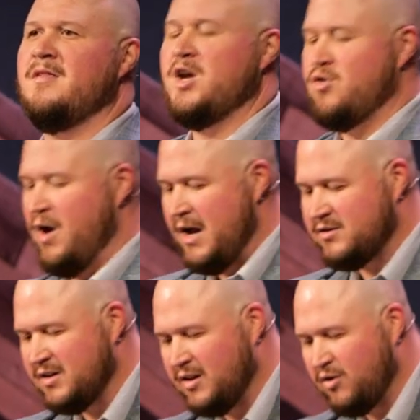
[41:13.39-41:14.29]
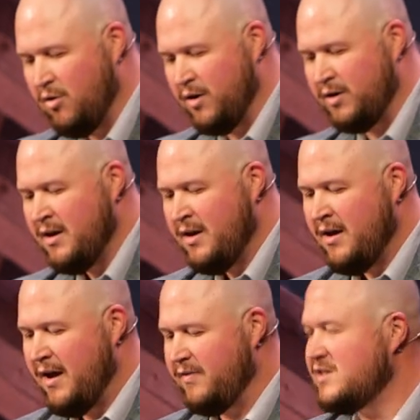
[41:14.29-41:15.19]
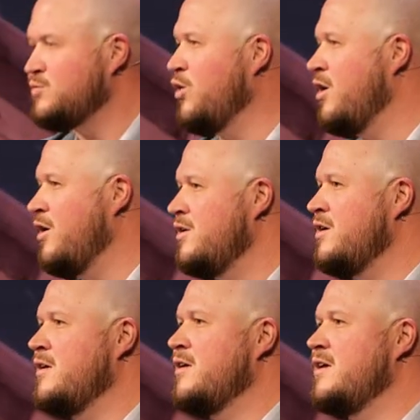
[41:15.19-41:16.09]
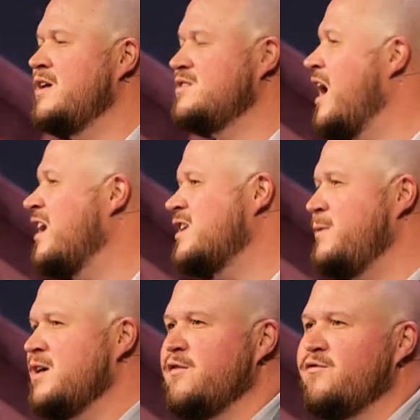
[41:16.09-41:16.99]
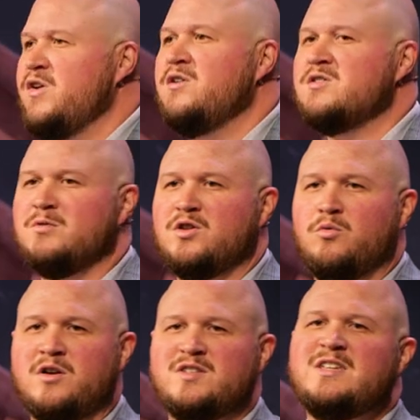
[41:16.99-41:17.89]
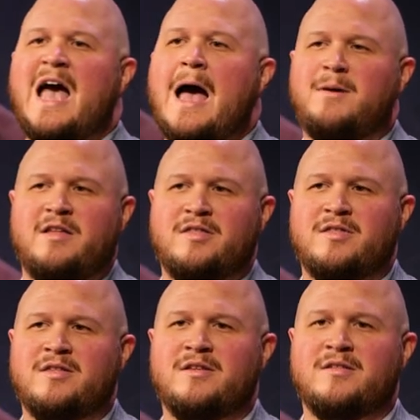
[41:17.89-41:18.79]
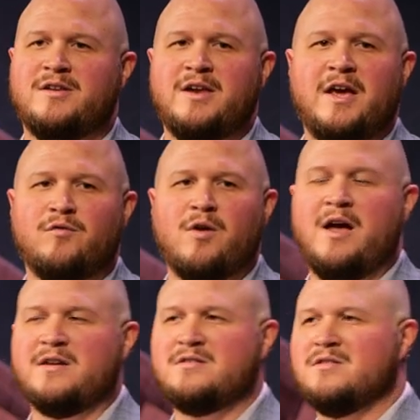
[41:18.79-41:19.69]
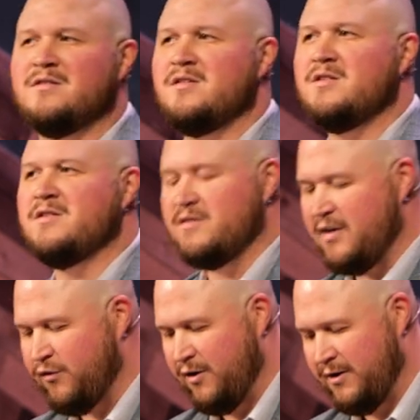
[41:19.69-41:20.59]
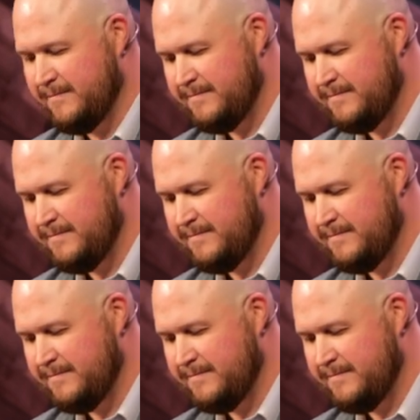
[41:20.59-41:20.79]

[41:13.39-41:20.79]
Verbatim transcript: They cry out to the Lord. And this word is not to be confused with the word Sabbath the day of rest. This is different.